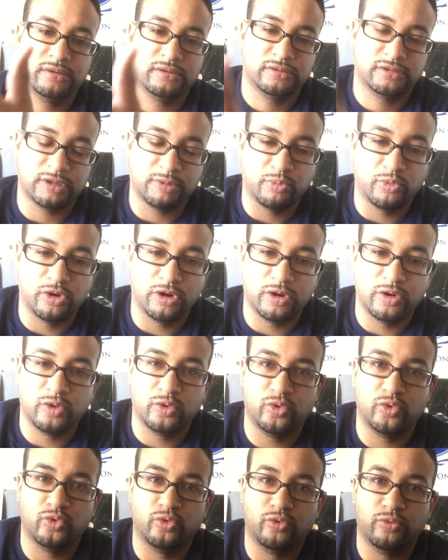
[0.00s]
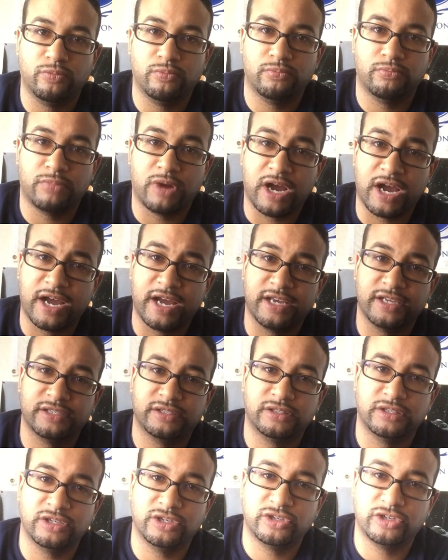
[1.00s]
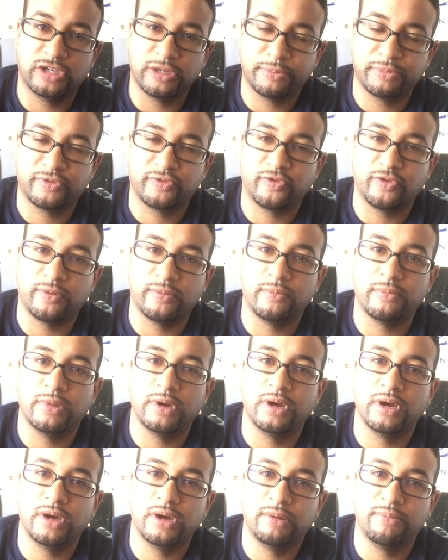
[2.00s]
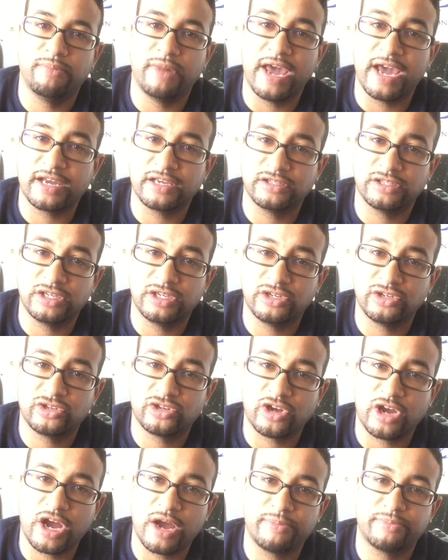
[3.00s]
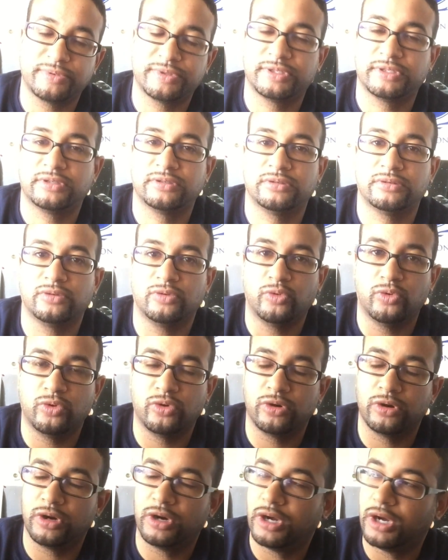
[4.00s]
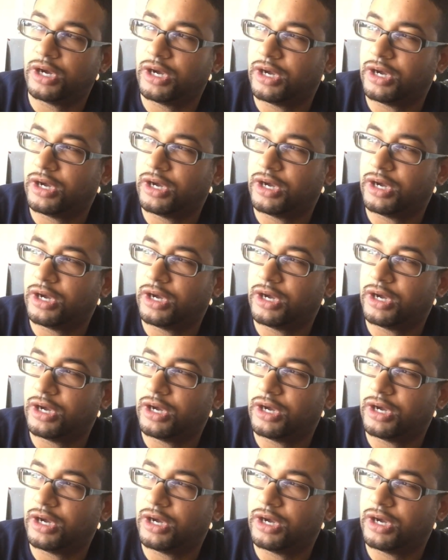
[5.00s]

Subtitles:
someone who buys these ships from magazine shops or